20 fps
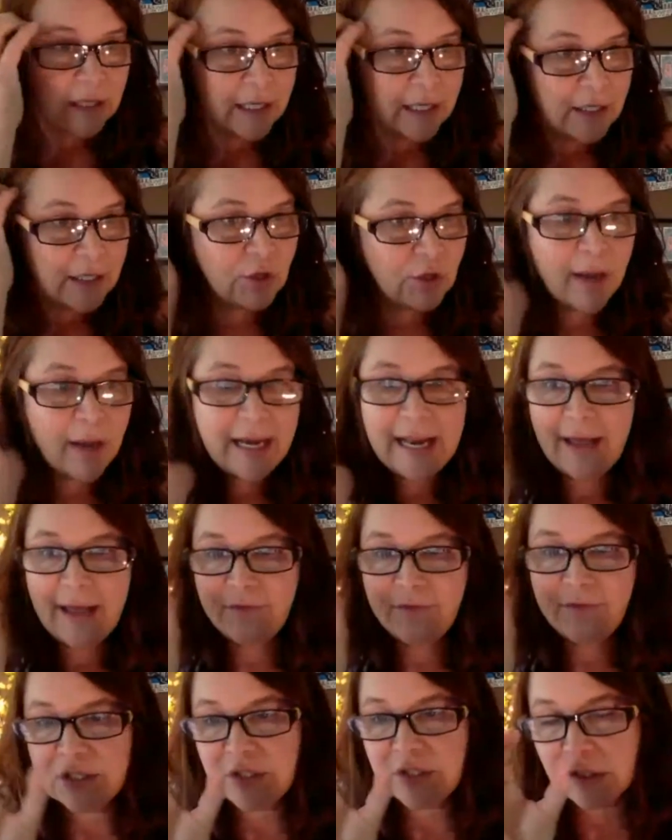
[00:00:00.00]
You might have
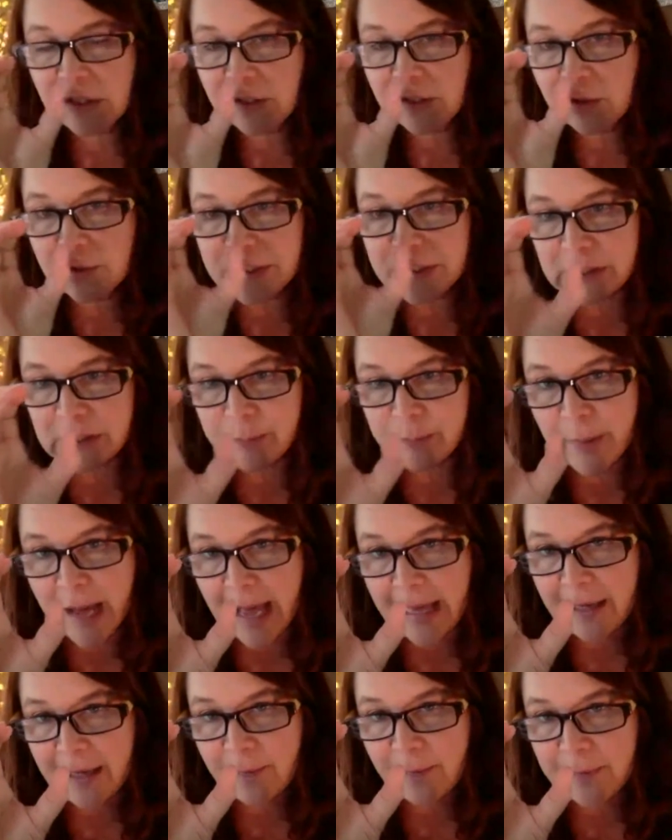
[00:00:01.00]
just a little
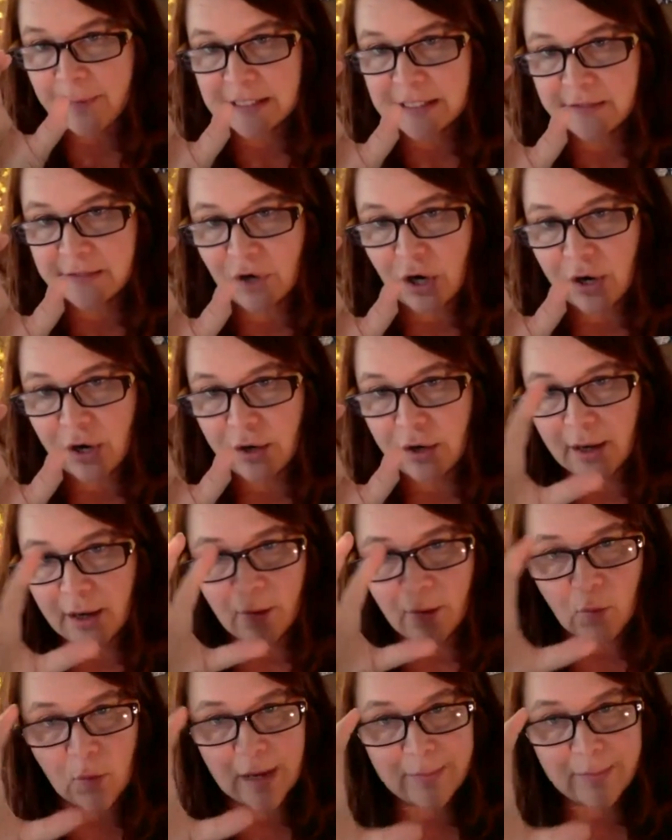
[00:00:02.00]
spot piece of art on
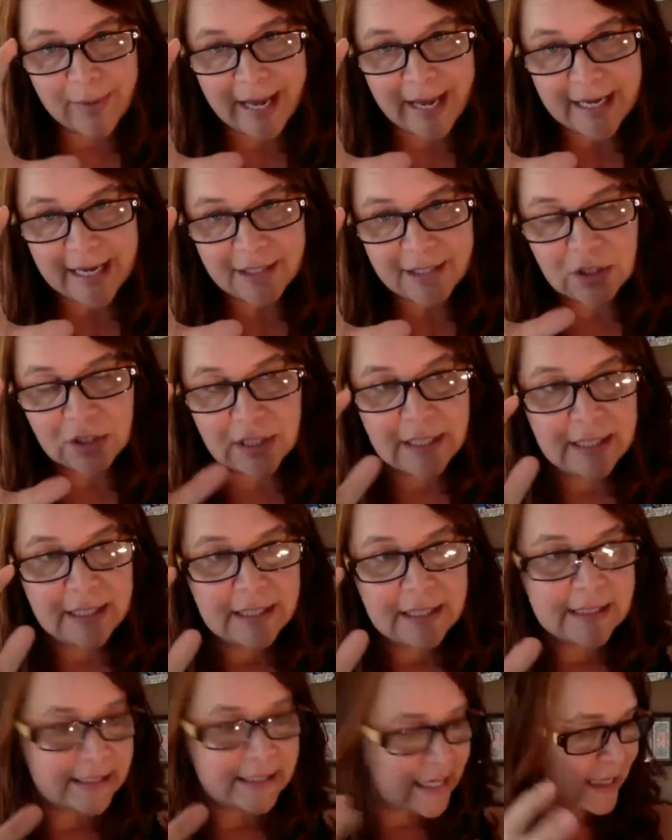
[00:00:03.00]
one page,
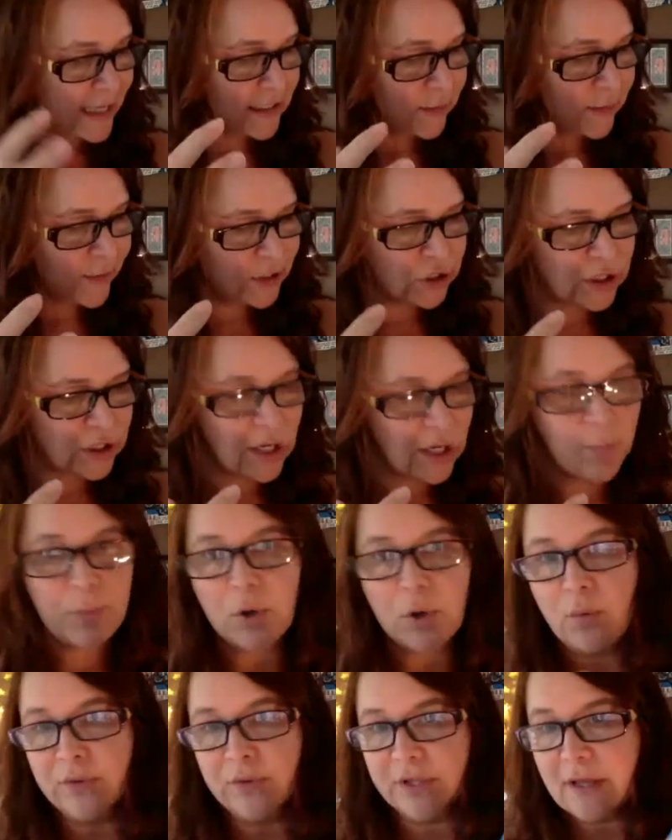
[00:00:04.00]
say especially a book
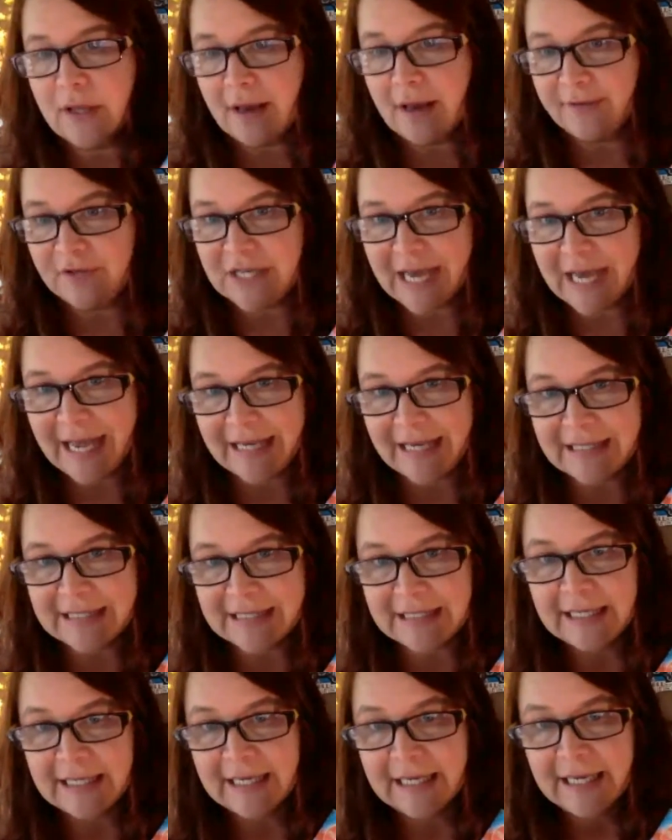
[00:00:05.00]
with a lot of text,
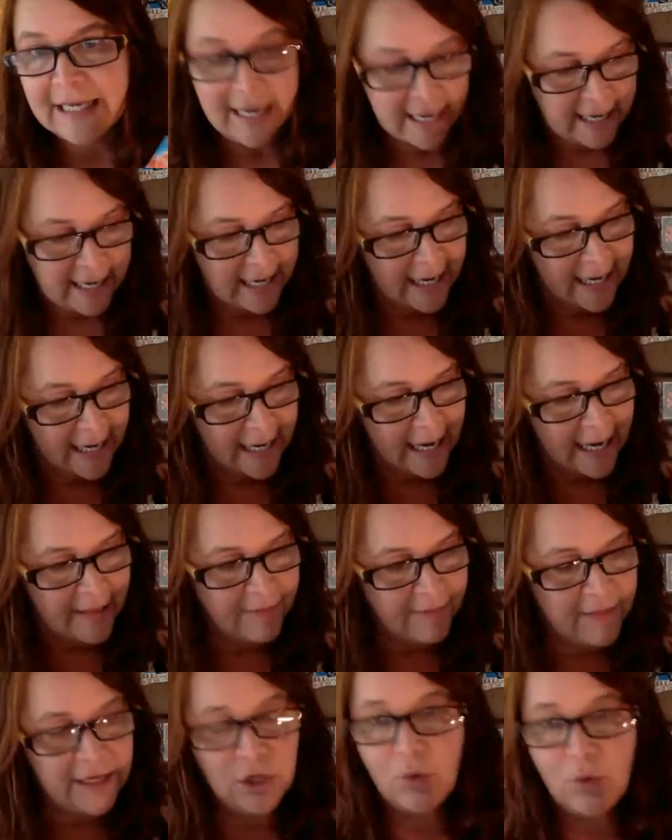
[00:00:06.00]
and
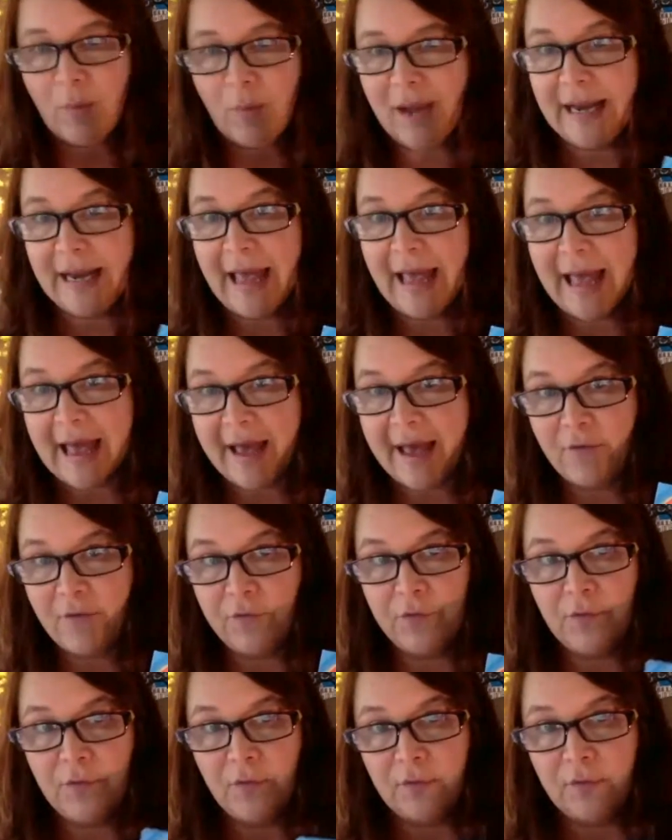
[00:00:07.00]
then you might
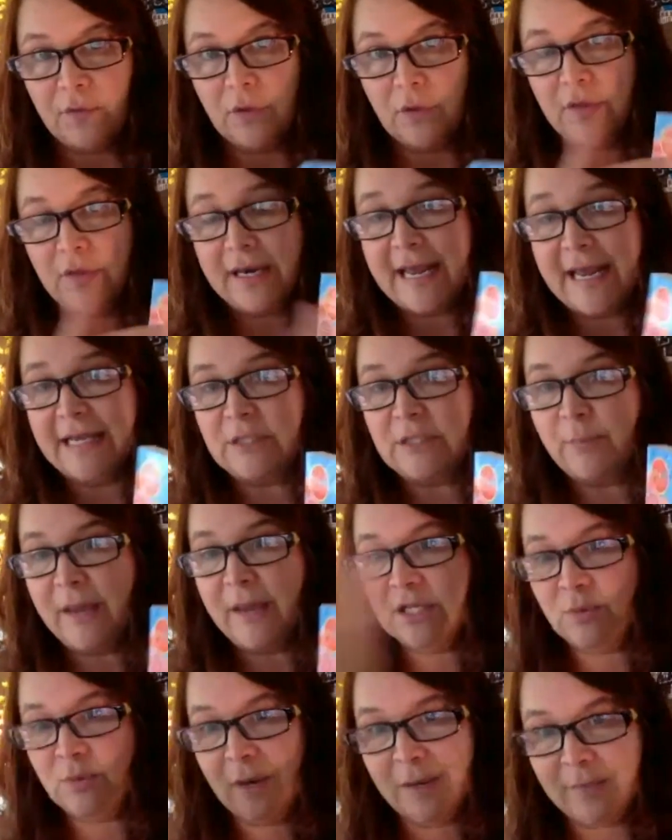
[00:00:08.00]
have the next
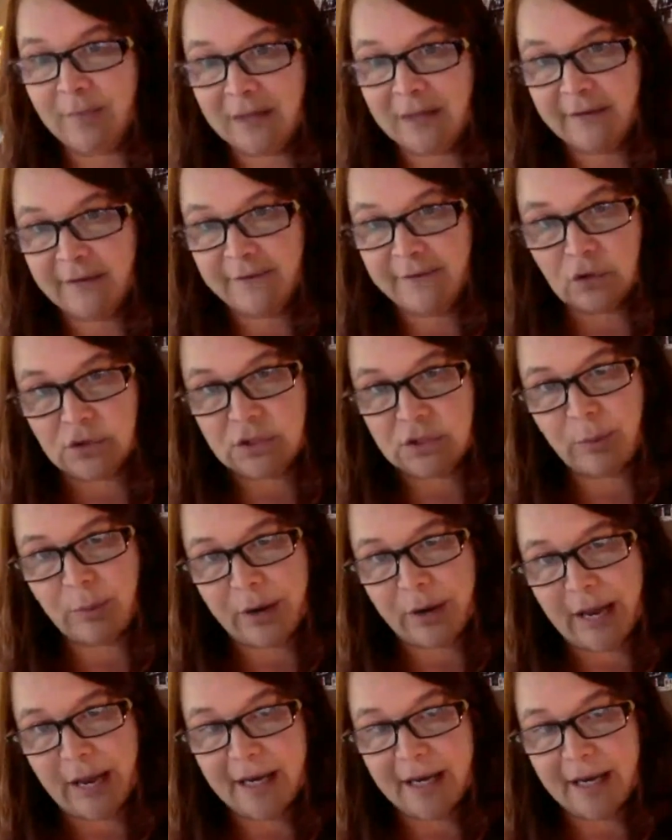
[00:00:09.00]
page might be a full
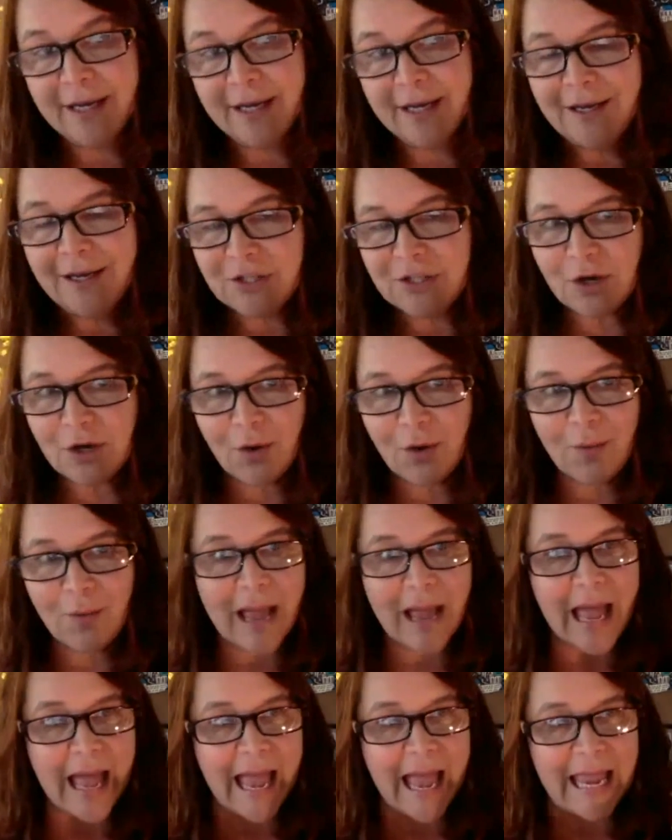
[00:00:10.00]
spread. So
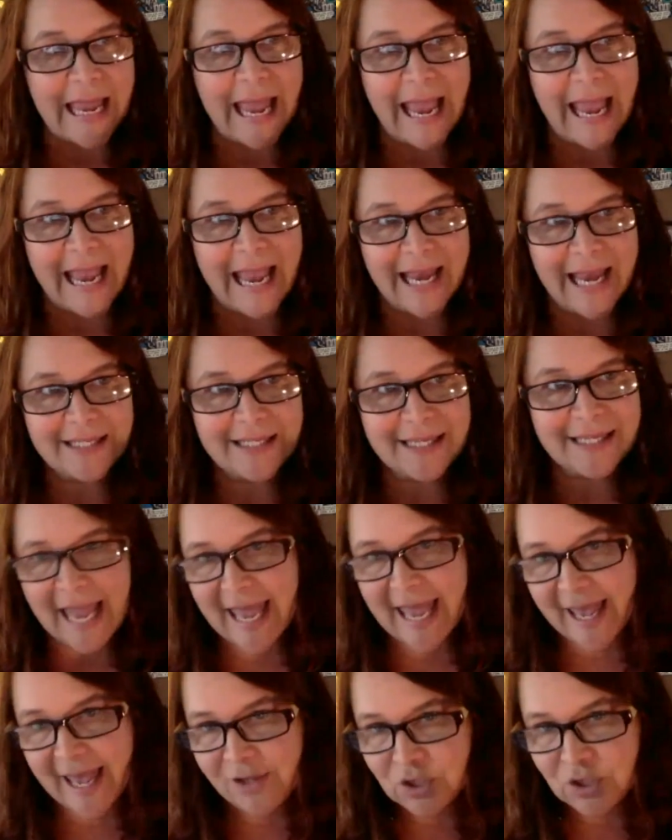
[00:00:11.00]
I hate to
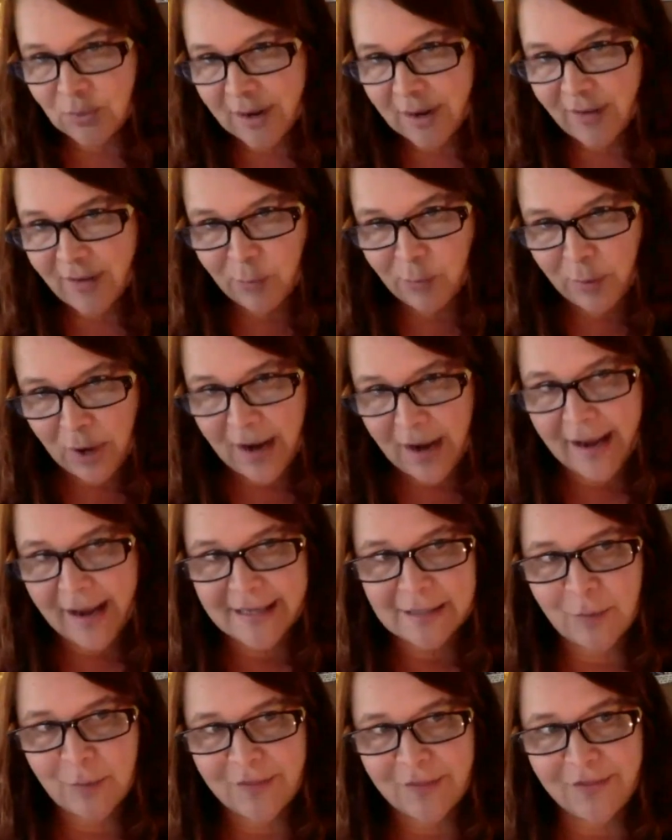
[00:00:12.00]
hedge around the price,
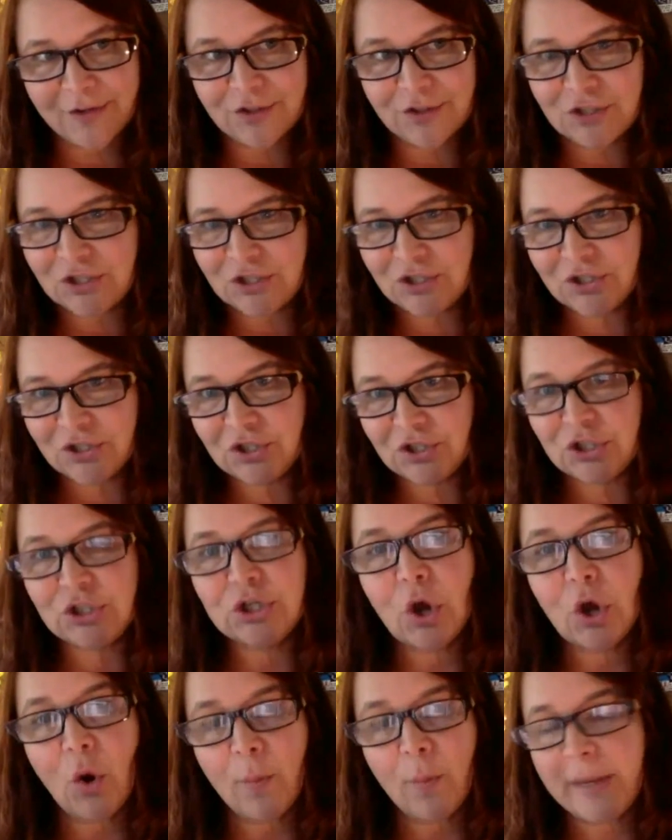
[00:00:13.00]
but there's
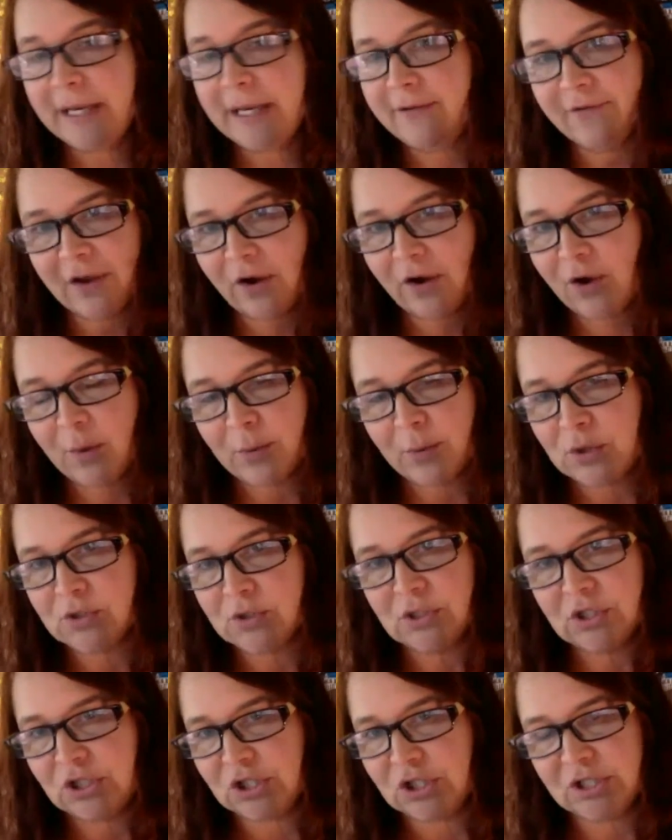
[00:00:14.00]
so many variables
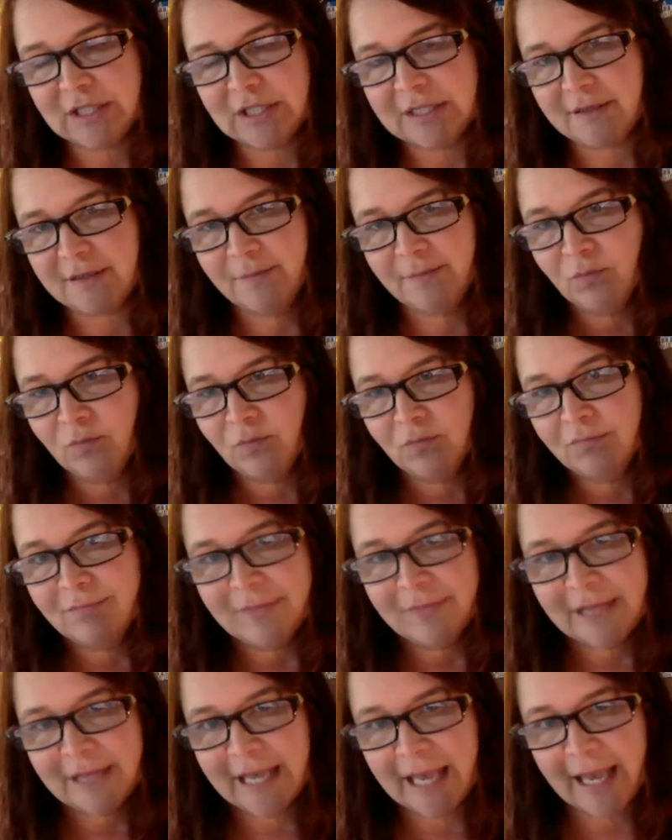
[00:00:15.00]
you just
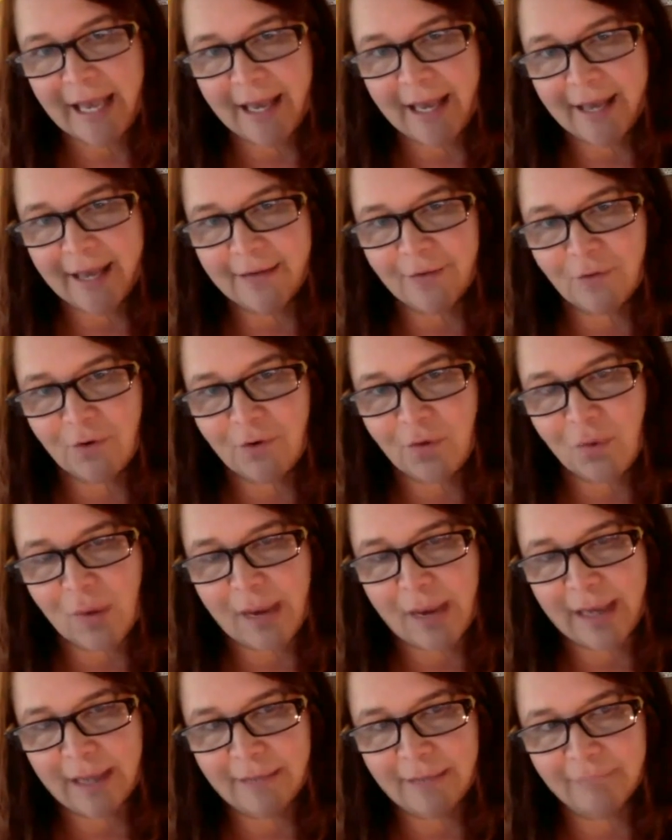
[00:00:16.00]
can't
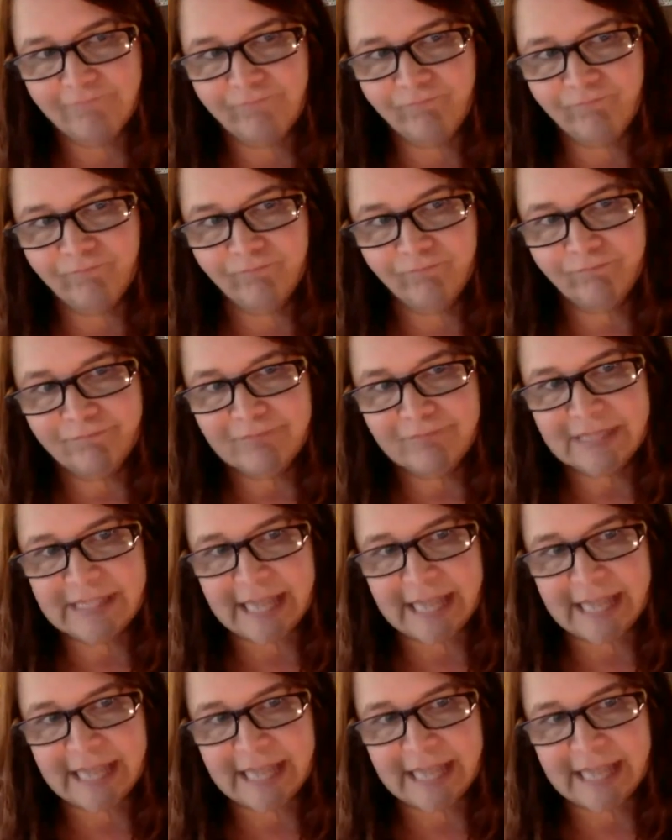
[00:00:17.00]
quite say.